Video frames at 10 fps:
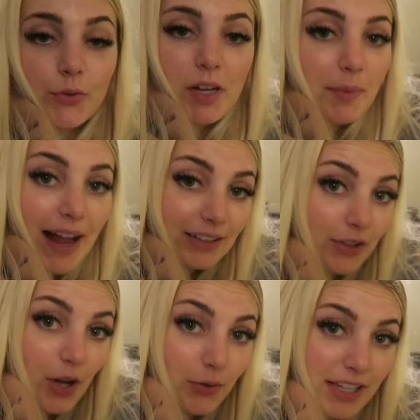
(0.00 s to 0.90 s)
so we are back
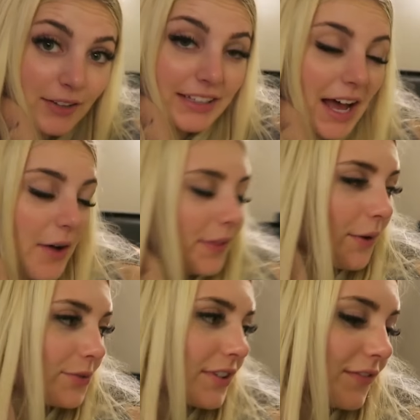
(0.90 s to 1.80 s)
to the hotel now.
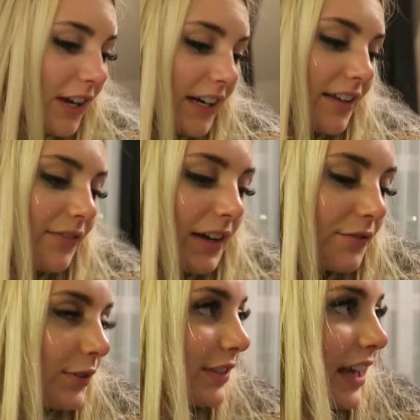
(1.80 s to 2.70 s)
That was a very
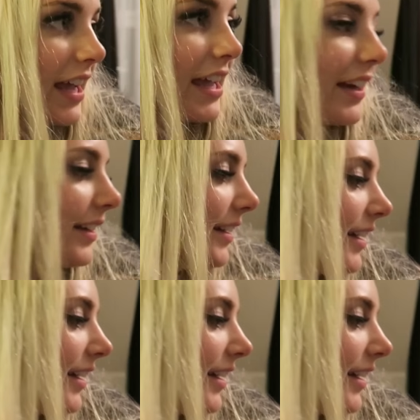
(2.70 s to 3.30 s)
eventful day.